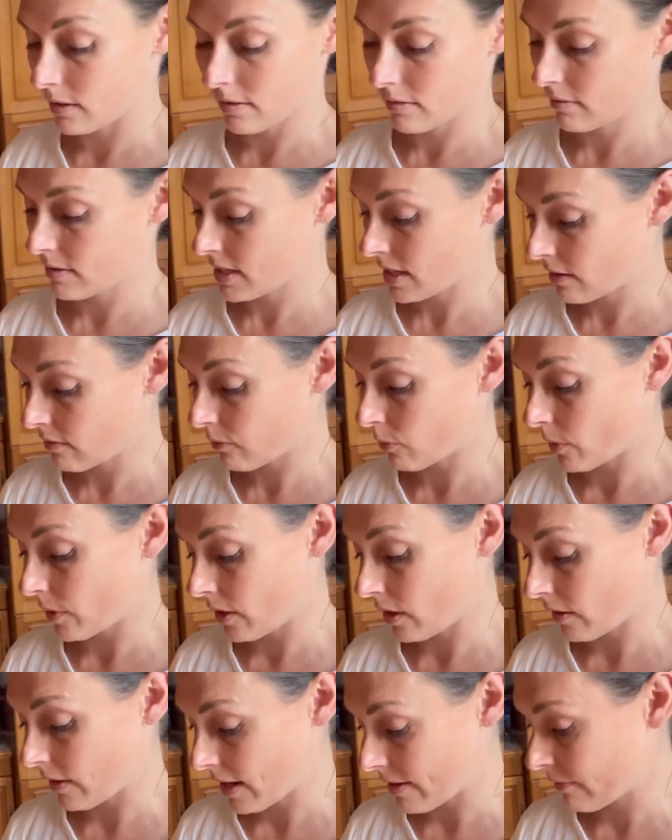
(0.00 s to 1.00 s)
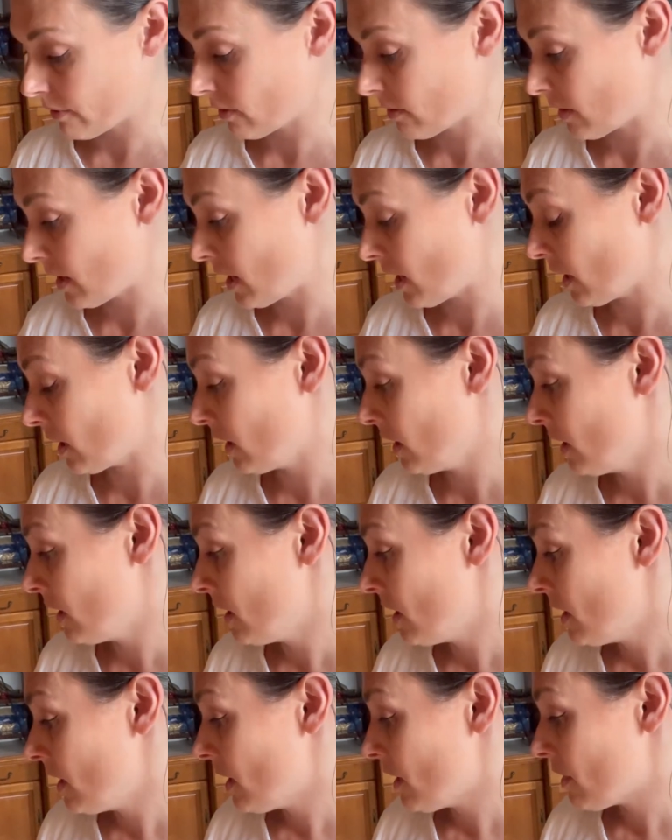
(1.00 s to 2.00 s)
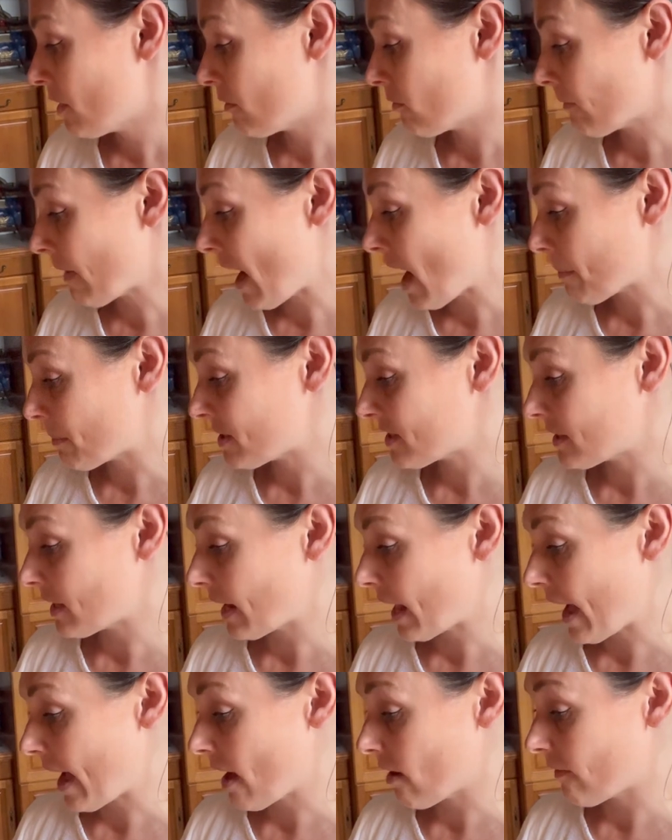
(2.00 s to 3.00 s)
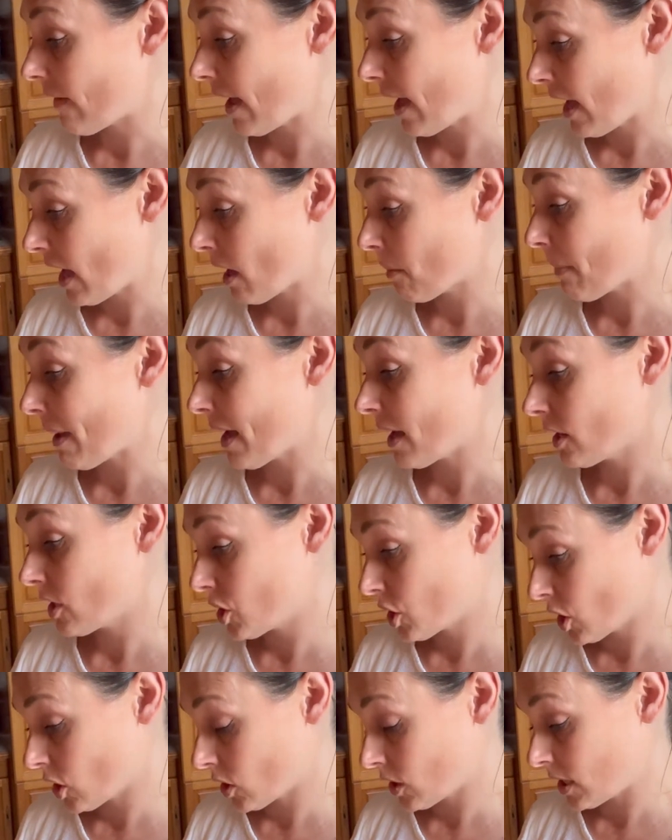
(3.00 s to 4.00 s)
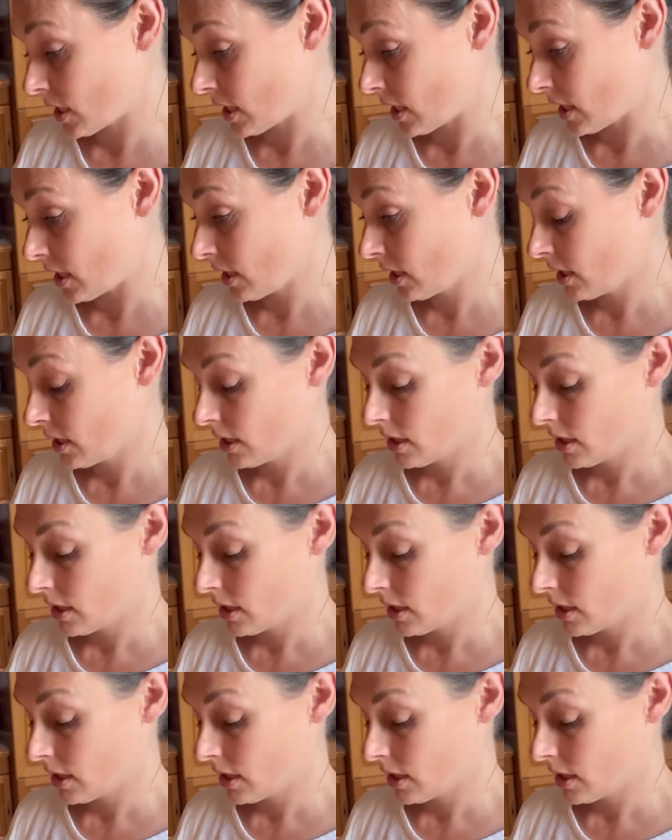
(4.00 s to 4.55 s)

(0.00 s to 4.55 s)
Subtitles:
tinfoil, everything, the wraps that have ham and turkey,